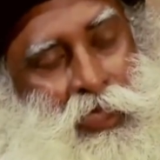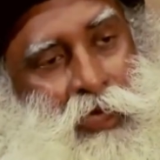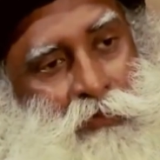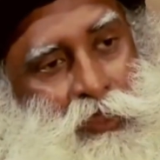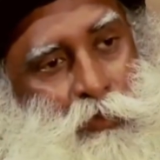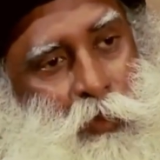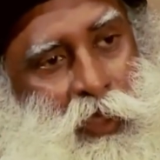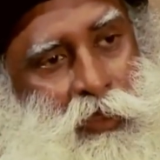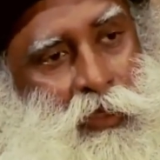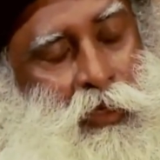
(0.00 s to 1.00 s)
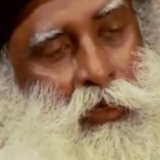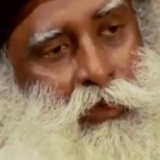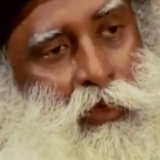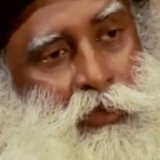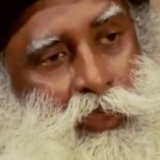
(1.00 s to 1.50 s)
That was the moment.
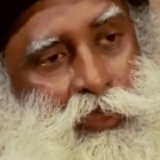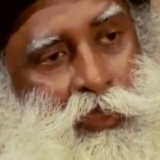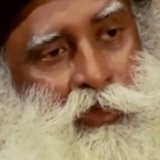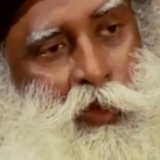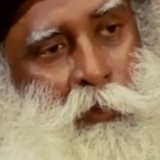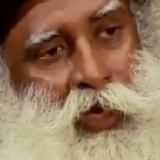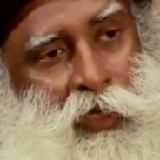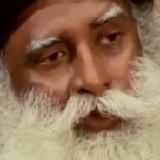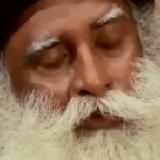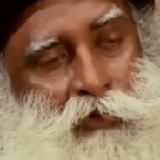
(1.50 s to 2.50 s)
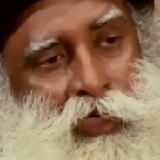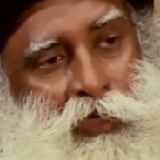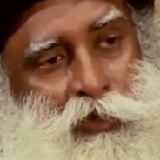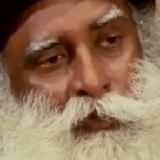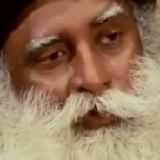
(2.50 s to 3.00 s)
Not just a doormat, you're
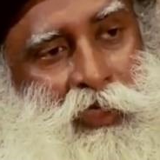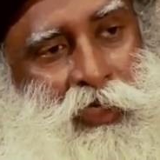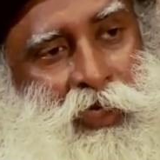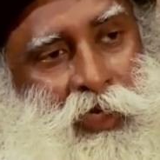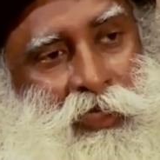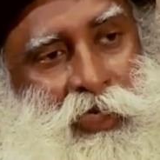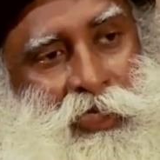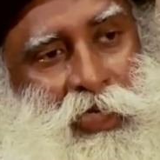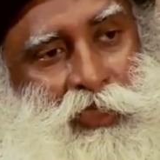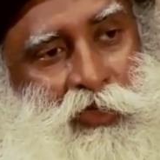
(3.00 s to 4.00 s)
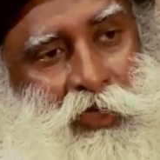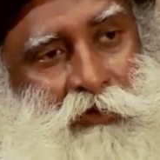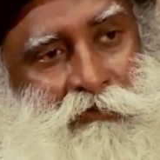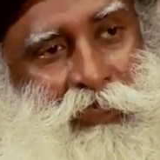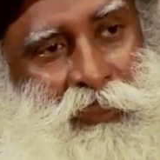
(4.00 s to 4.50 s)
willing to be the dust on
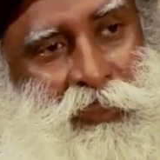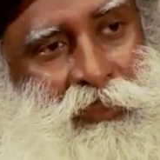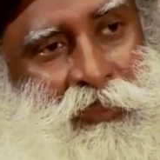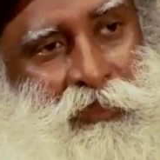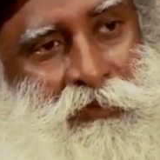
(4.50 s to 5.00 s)
their feet,